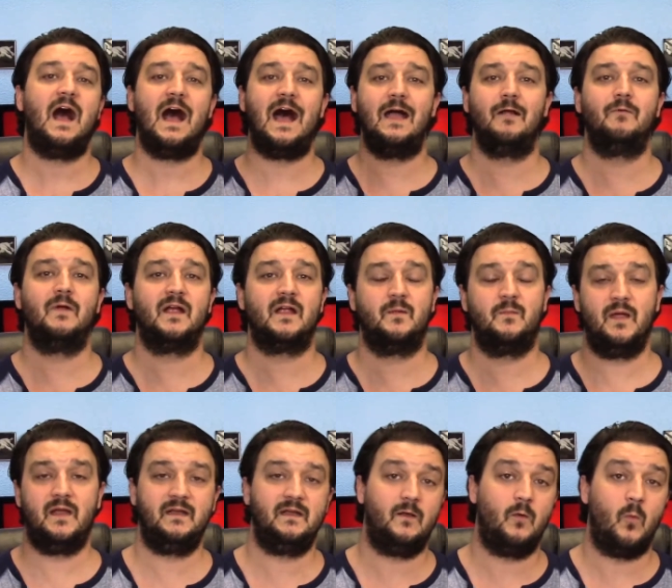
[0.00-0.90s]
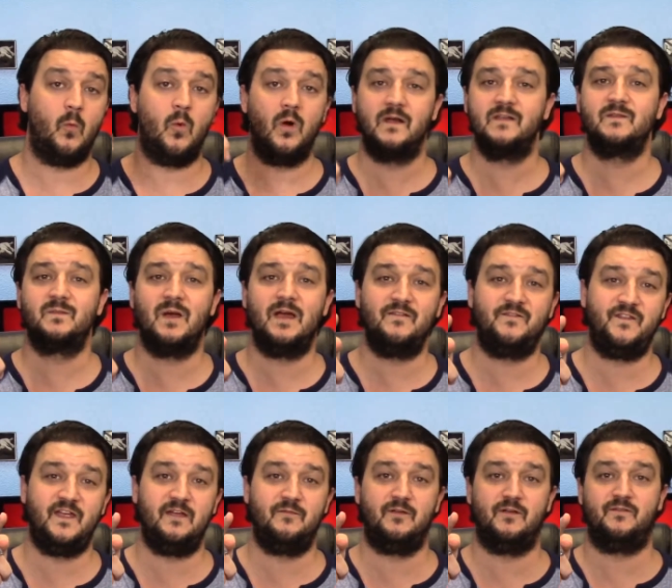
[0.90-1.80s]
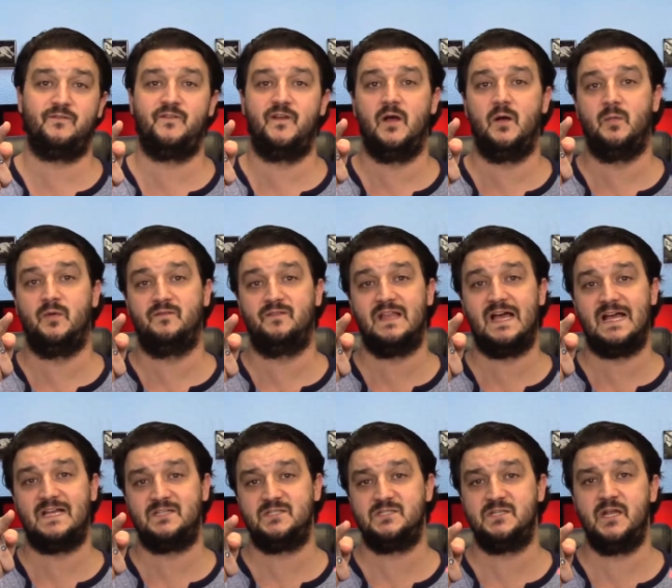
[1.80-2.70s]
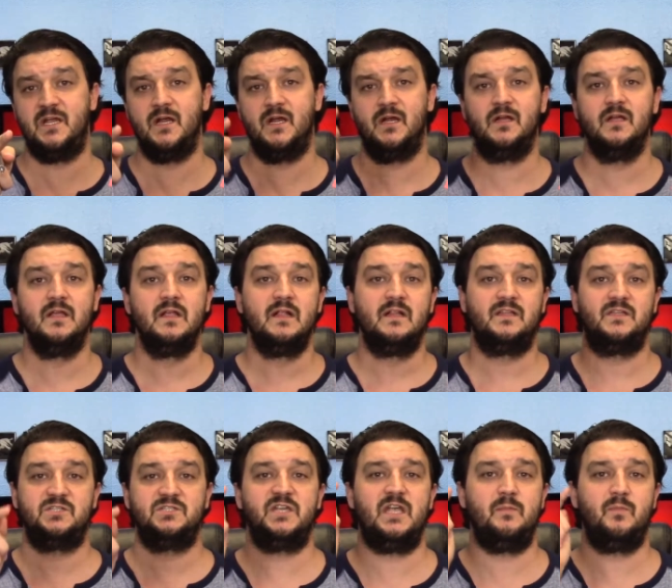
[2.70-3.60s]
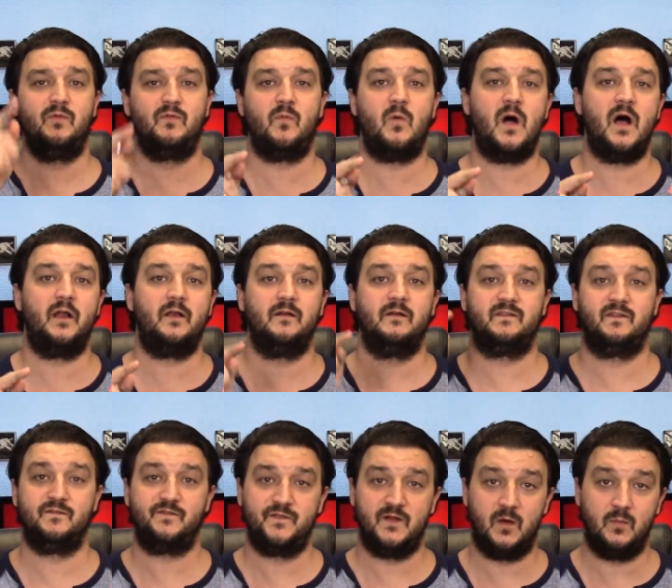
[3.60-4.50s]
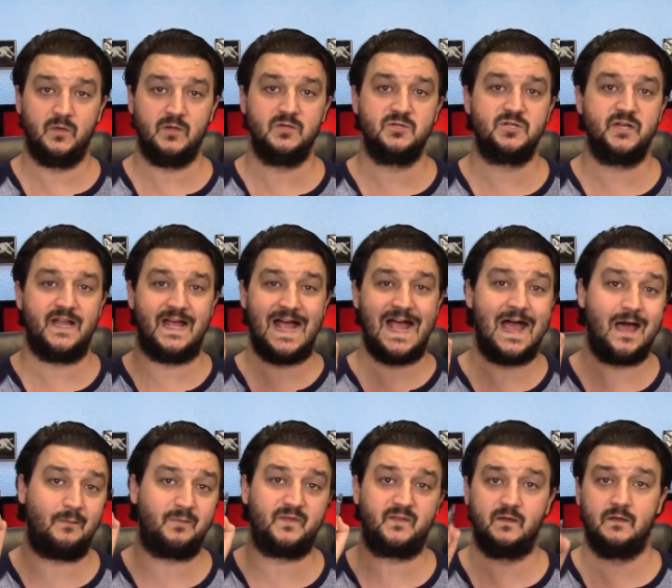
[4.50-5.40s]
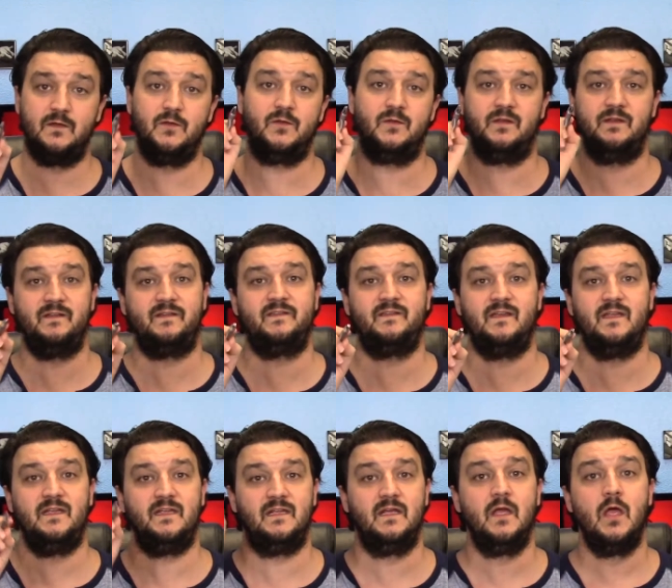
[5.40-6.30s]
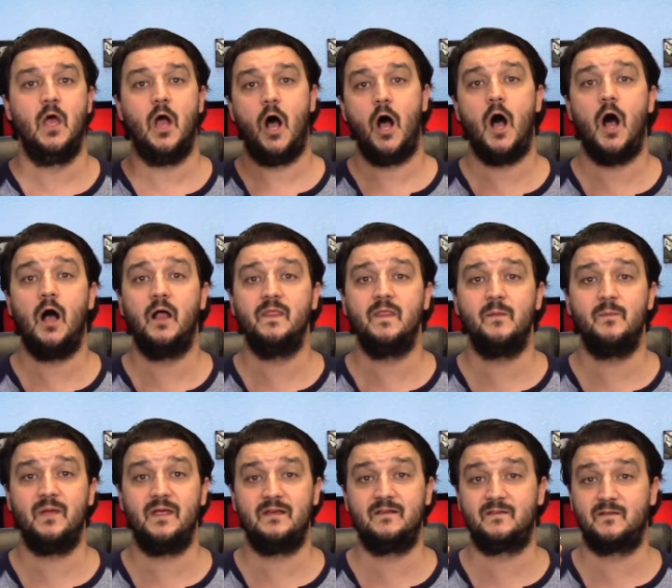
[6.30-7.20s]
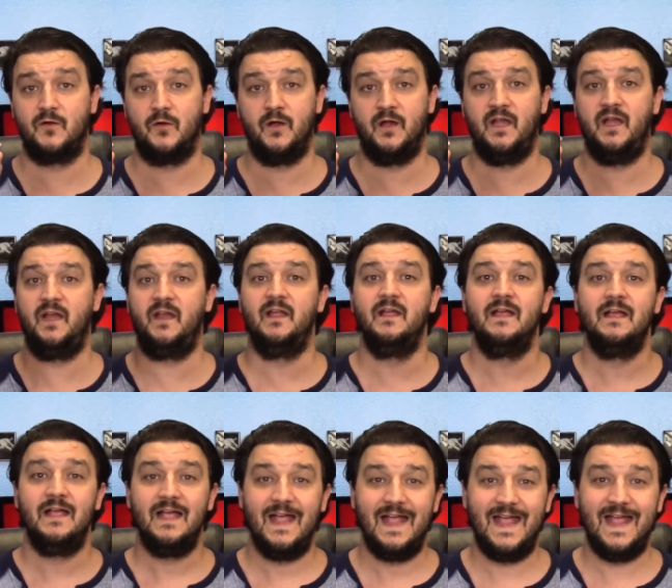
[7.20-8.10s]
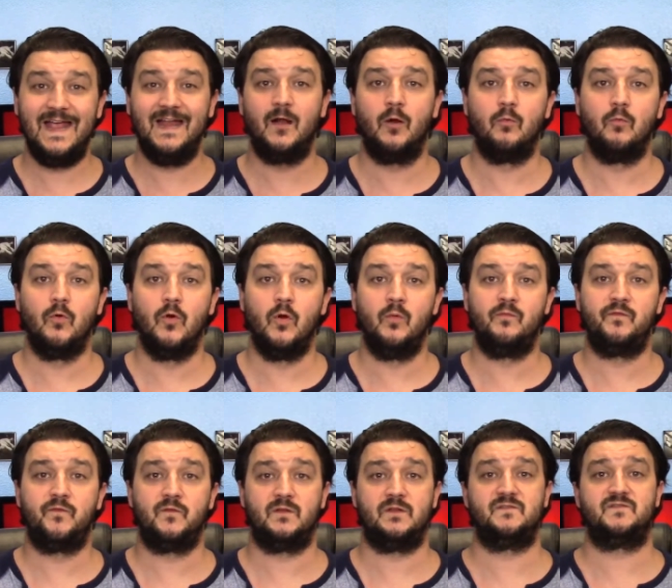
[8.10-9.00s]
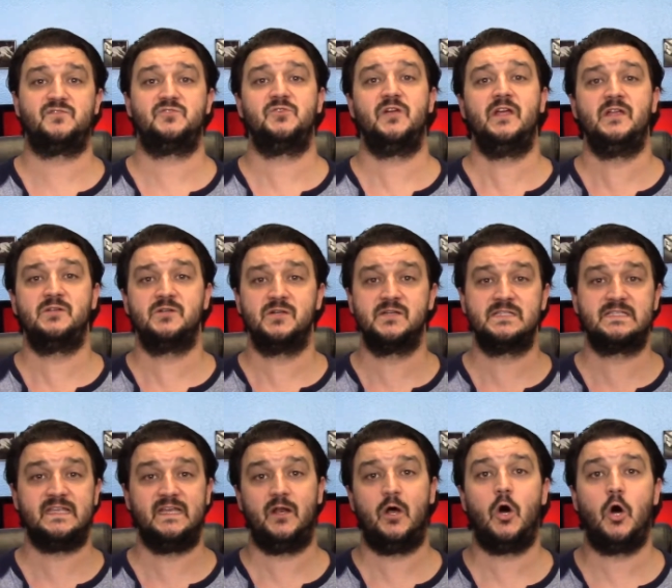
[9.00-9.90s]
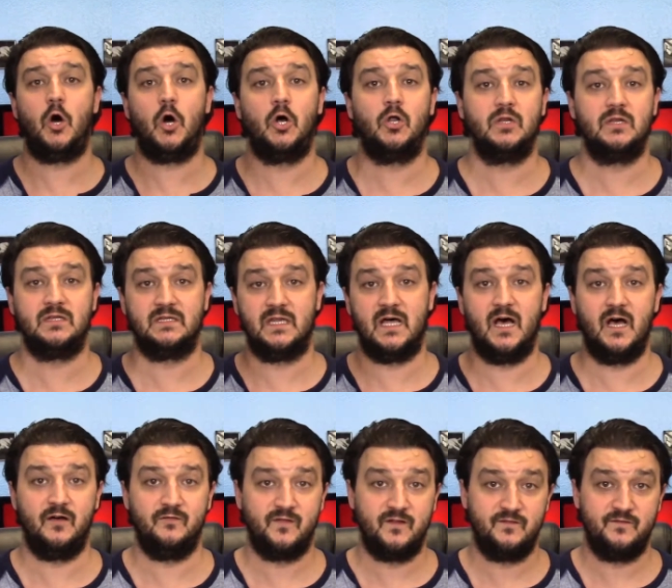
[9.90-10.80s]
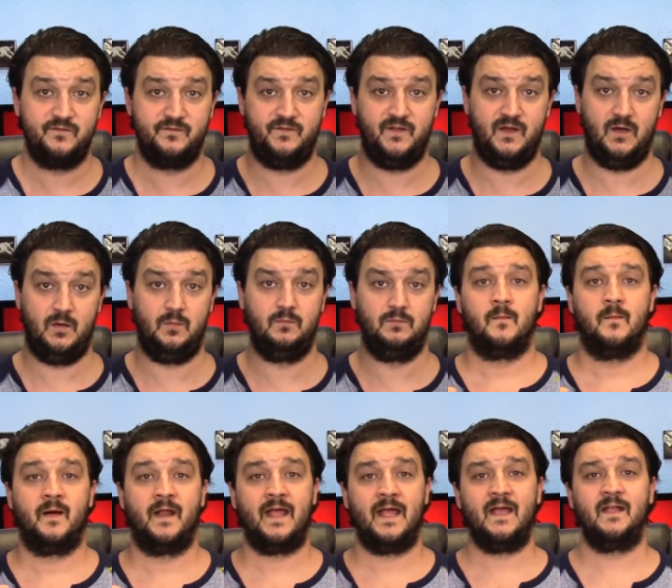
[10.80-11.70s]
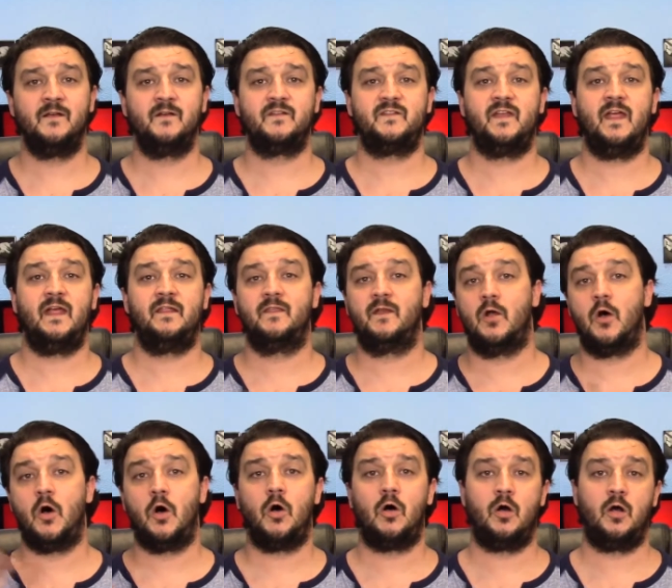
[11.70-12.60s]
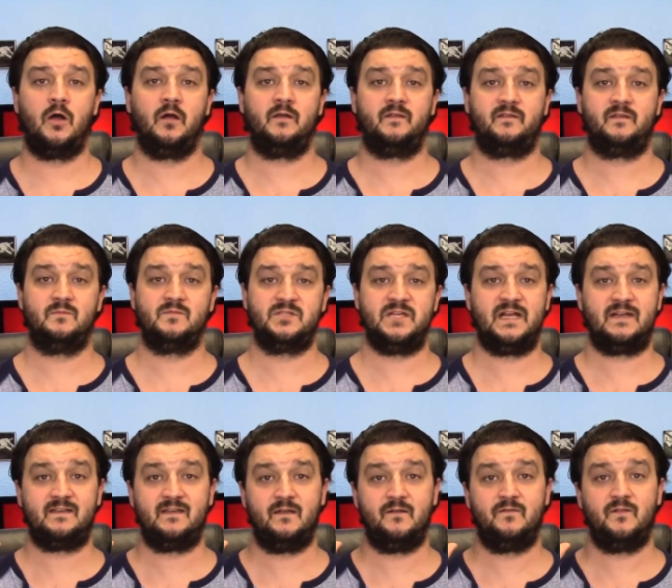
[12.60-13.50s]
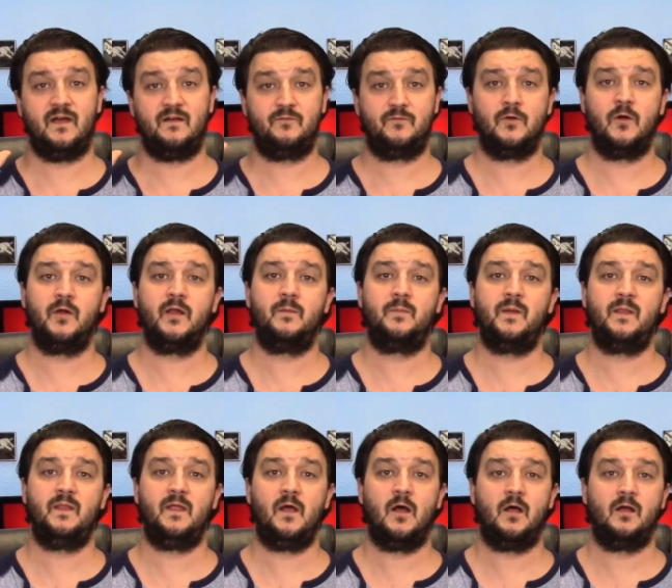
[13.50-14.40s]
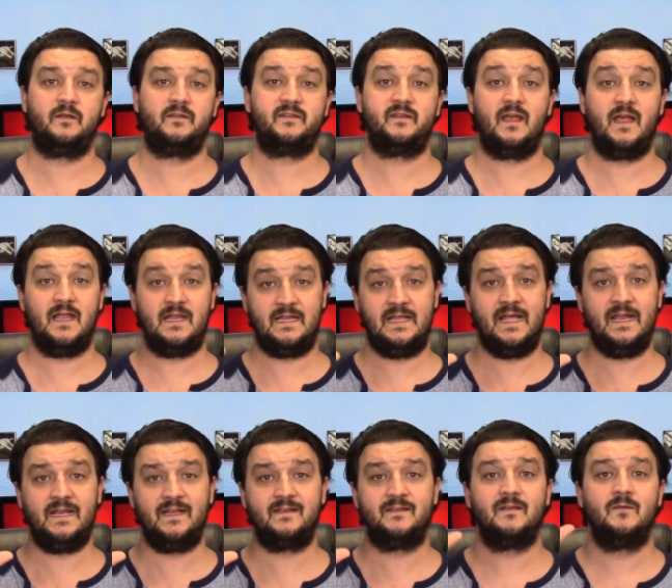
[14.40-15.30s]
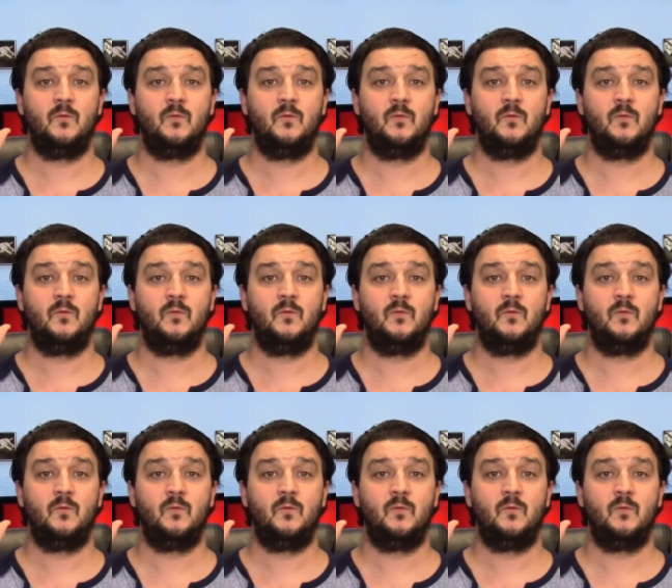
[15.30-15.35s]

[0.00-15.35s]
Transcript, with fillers: I recommend it. Was my favorite film of last year. The Shape of Water is a film you should absolutely see on the big screen in a room full of strangers that all love film. But I understand that all art is subjective. I've grown up in the arts. I get it.